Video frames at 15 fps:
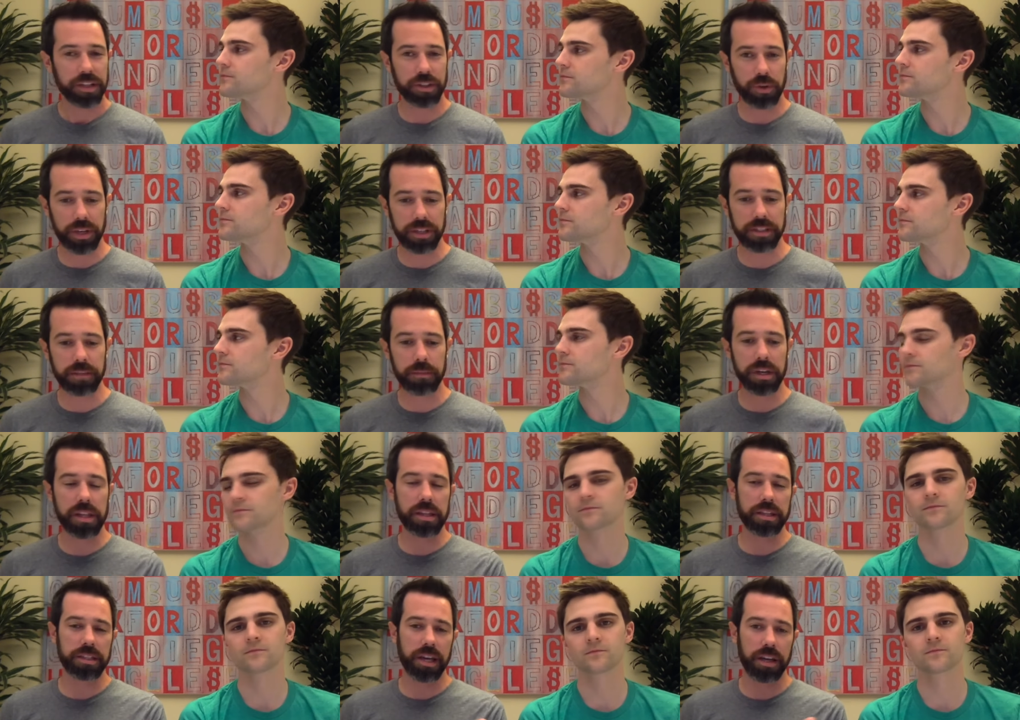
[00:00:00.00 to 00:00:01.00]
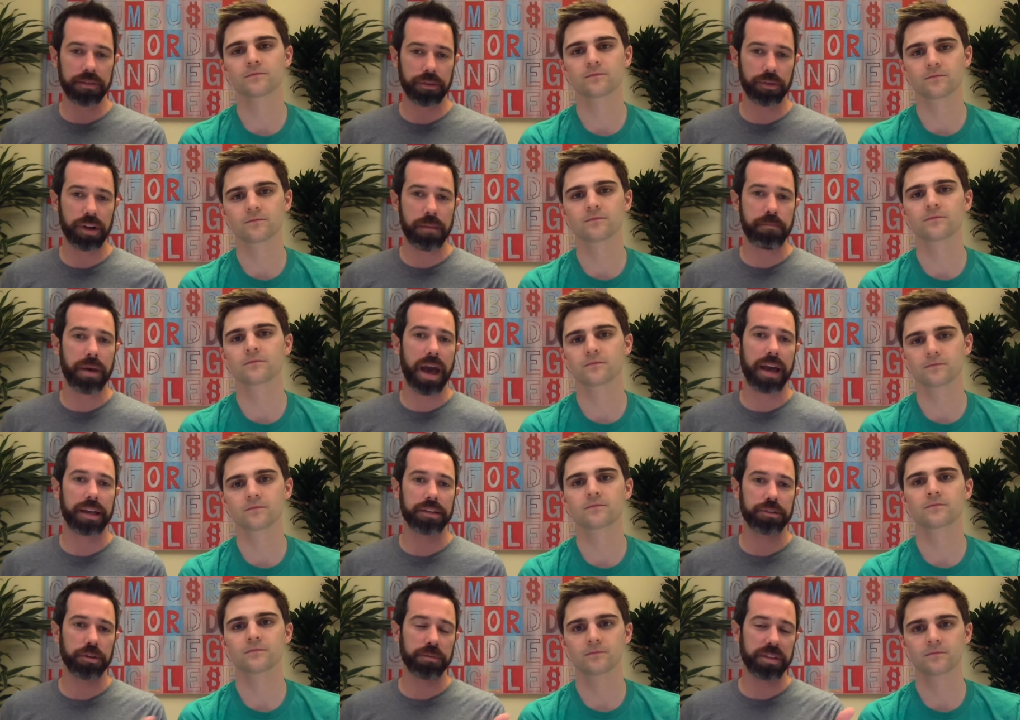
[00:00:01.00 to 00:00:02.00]
Speaker 1: So he's somebody that has kind of crept back
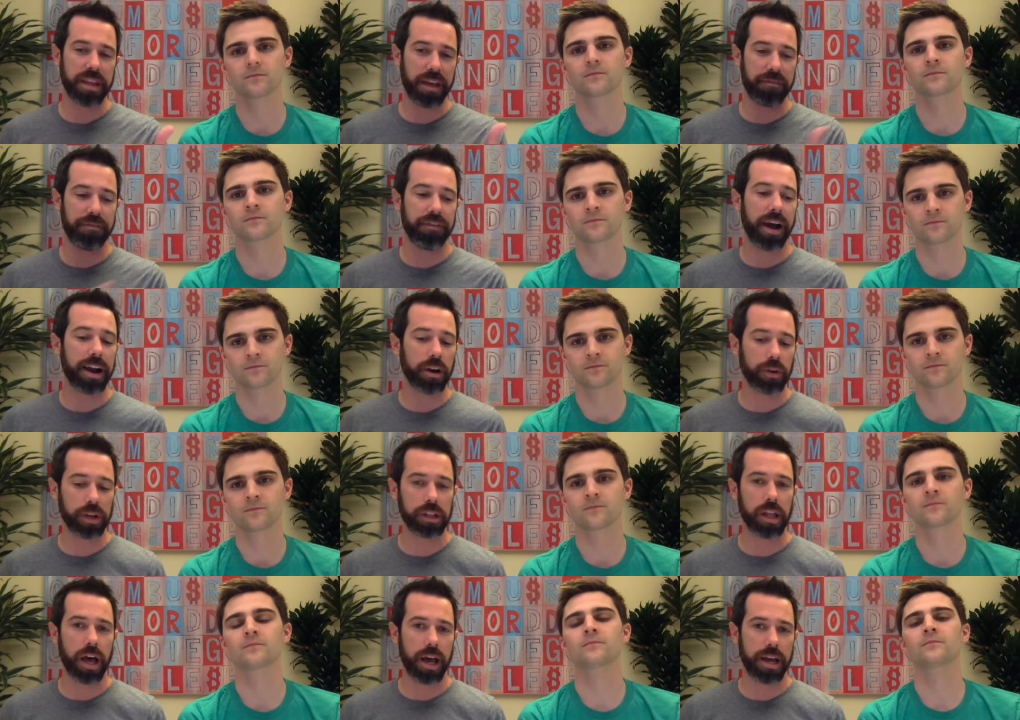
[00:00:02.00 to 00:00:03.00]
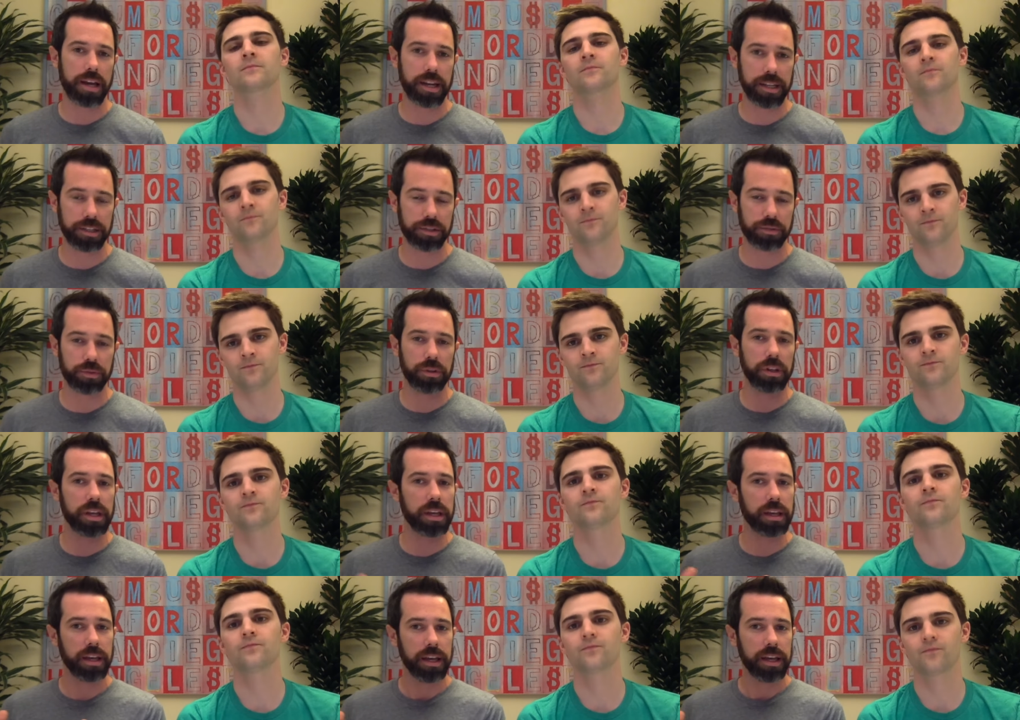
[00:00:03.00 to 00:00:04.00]
in terms of that firing line and is mm-hmm.
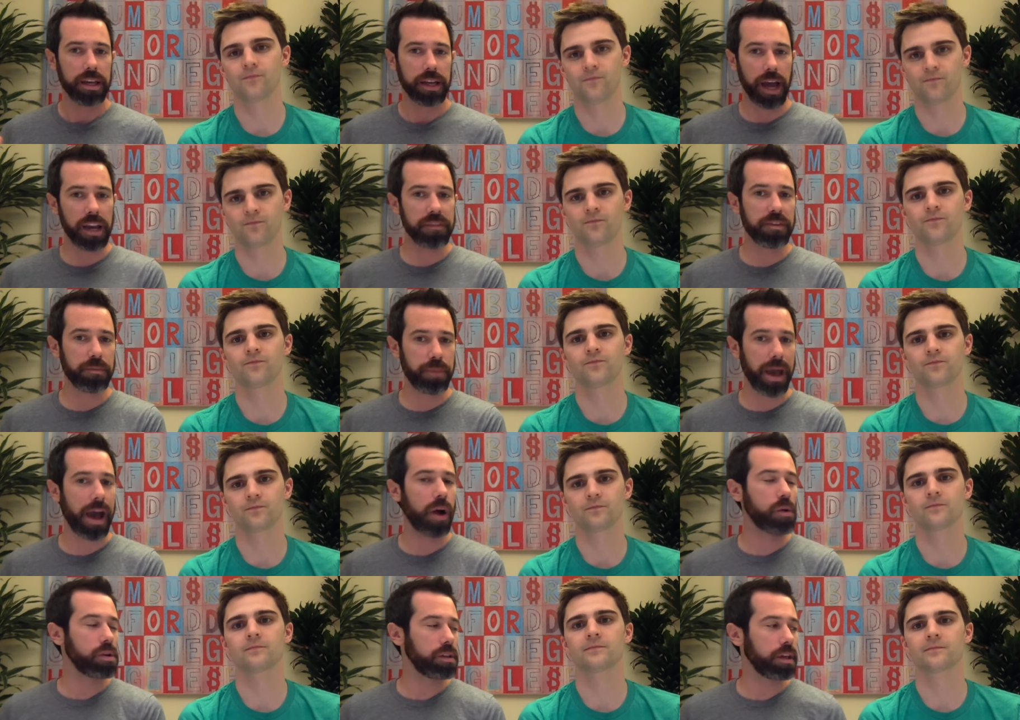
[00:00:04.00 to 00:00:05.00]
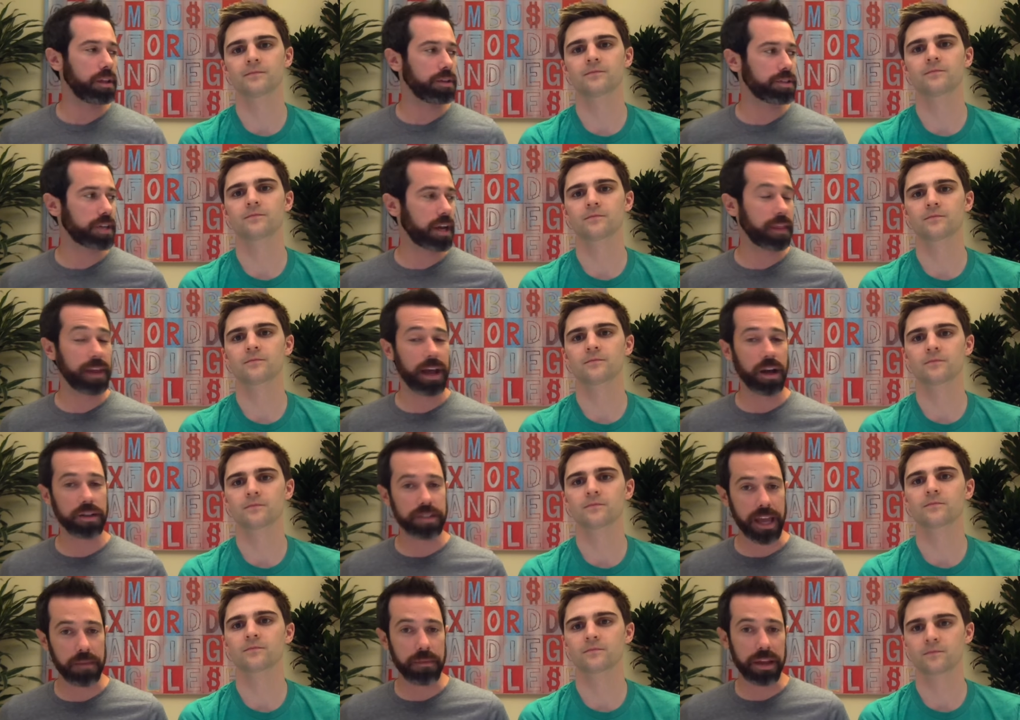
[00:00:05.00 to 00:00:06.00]
really kind of at power on the other side of the
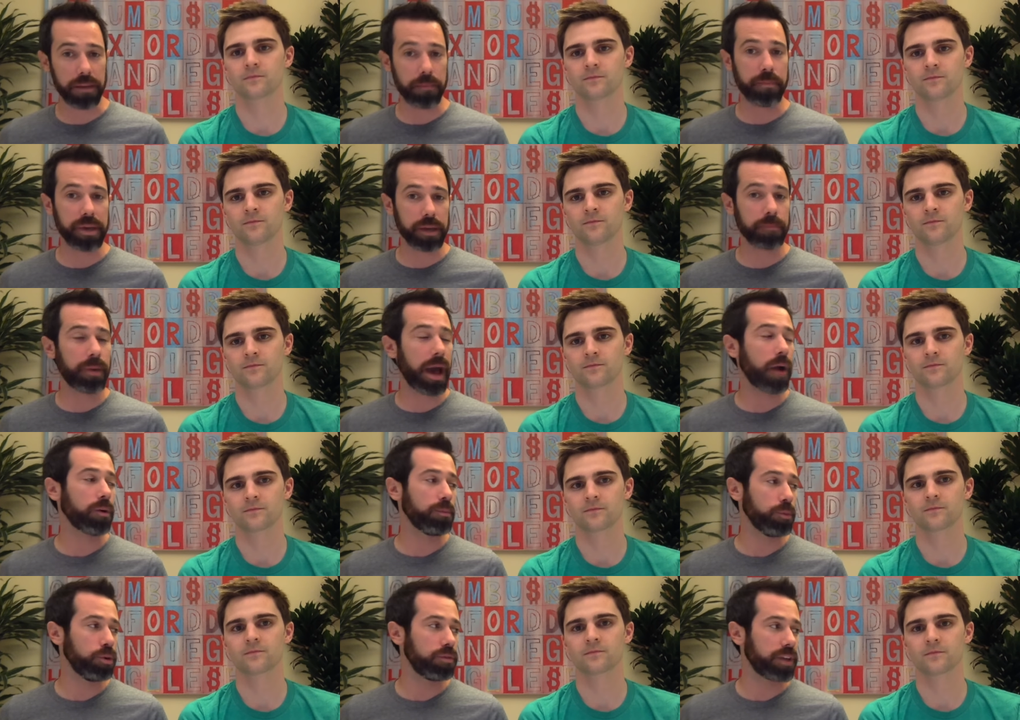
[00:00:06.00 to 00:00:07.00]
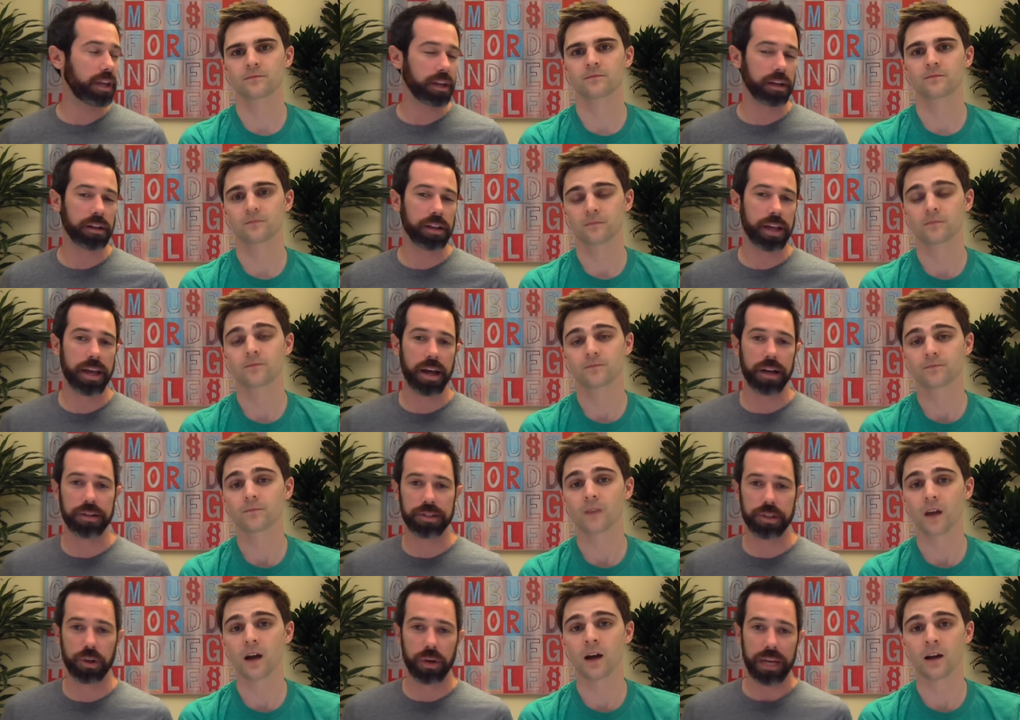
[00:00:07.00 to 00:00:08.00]
house and made a big power move getting Clay out.
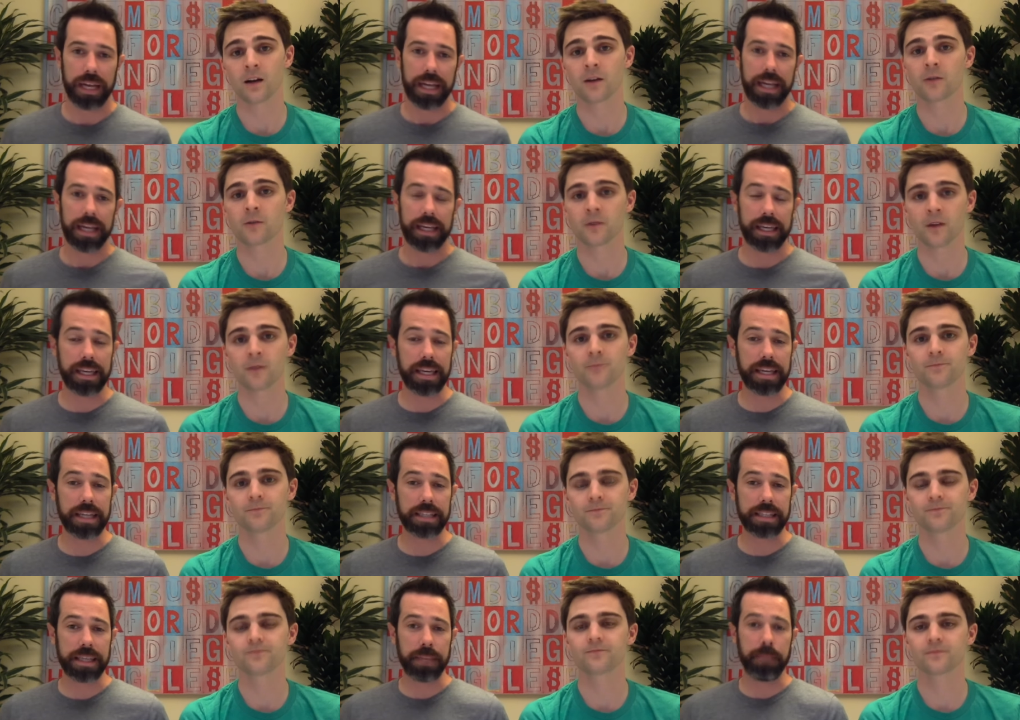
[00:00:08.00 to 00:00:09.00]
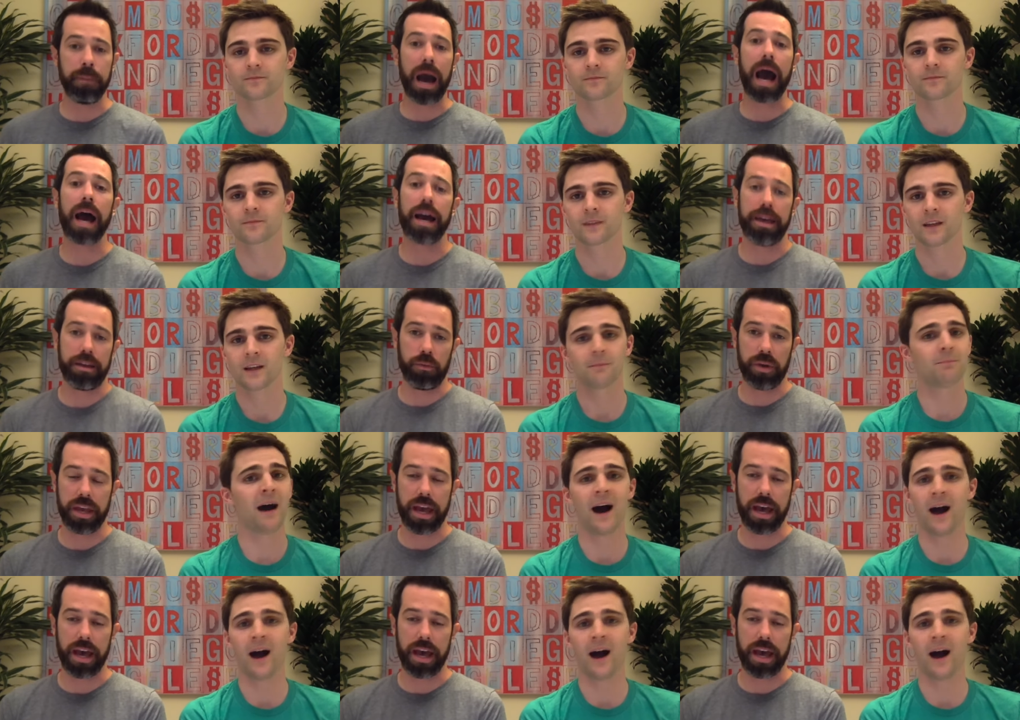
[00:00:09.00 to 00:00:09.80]
So he is the buy we buy.